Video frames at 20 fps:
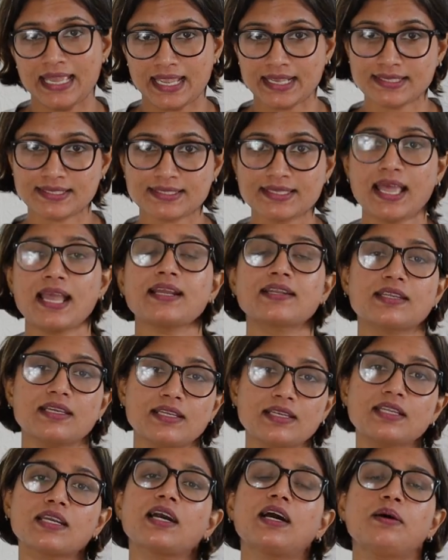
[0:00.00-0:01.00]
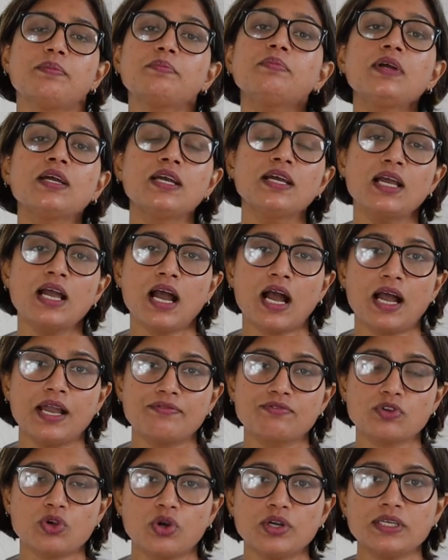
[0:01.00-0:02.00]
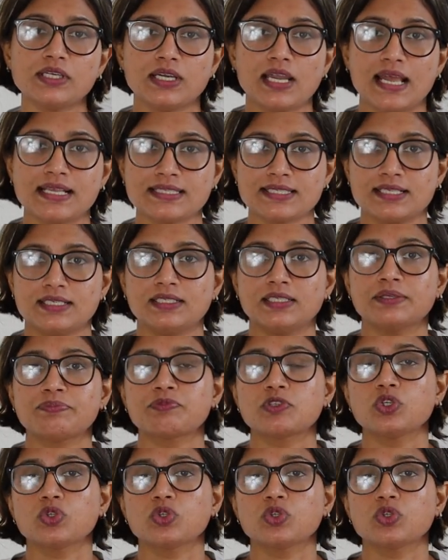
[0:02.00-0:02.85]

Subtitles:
exact income I've got as a,